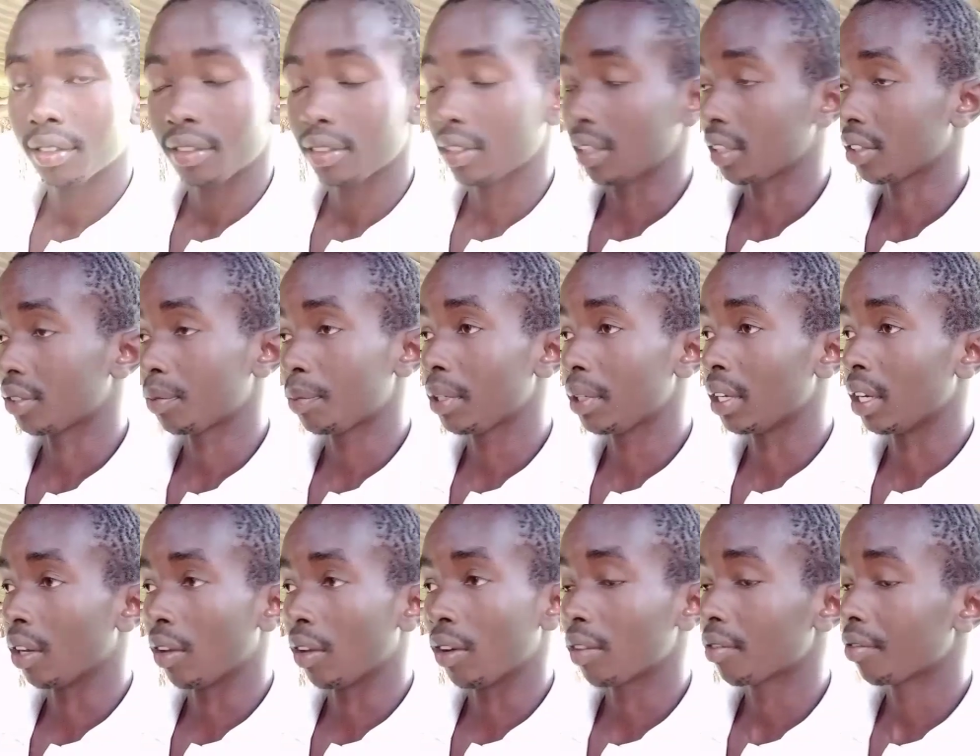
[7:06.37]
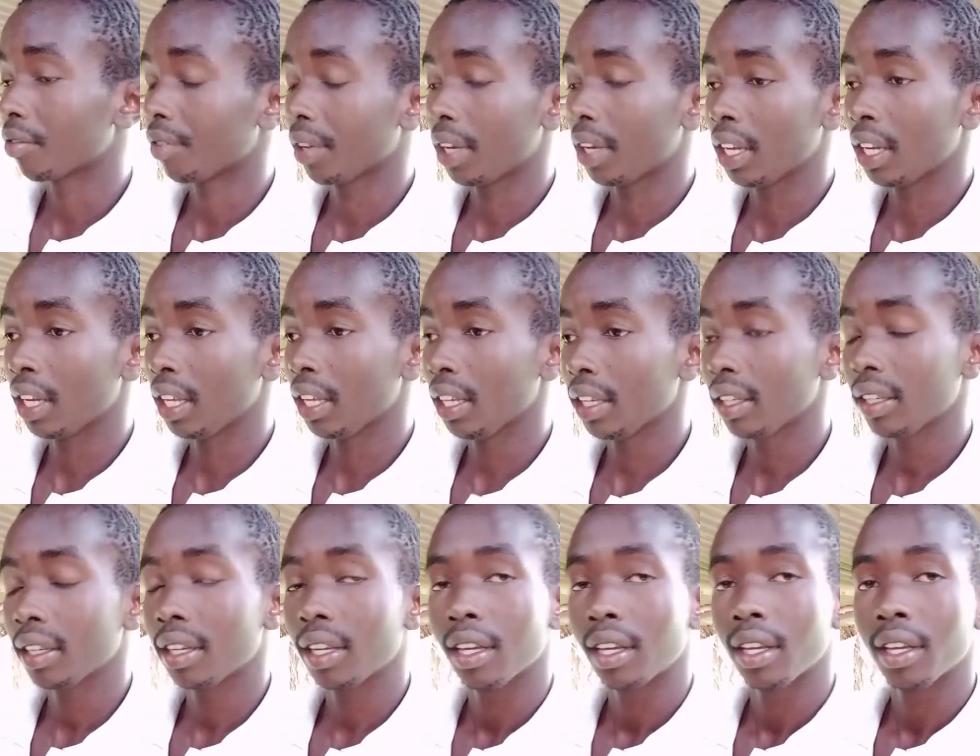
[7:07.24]
It has been long failing.
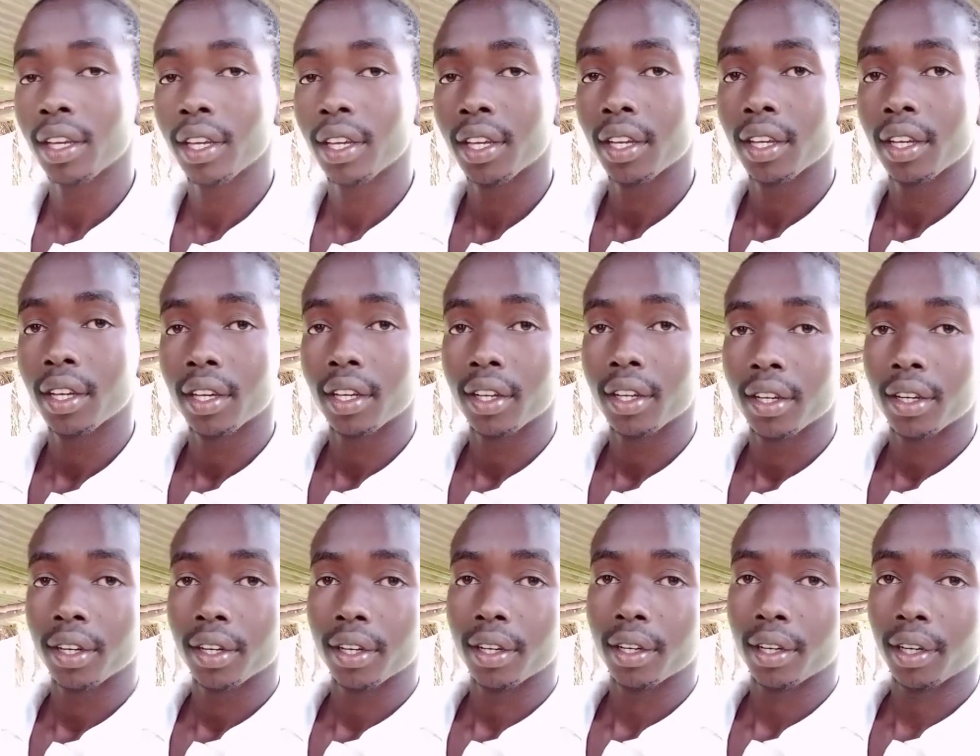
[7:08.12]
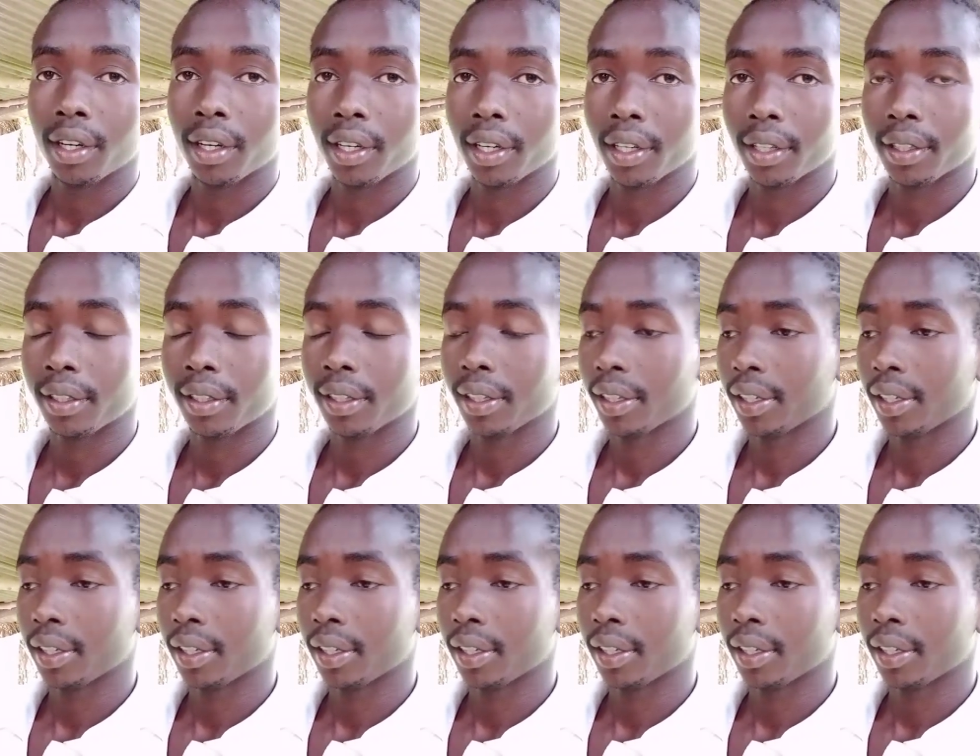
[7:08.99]
And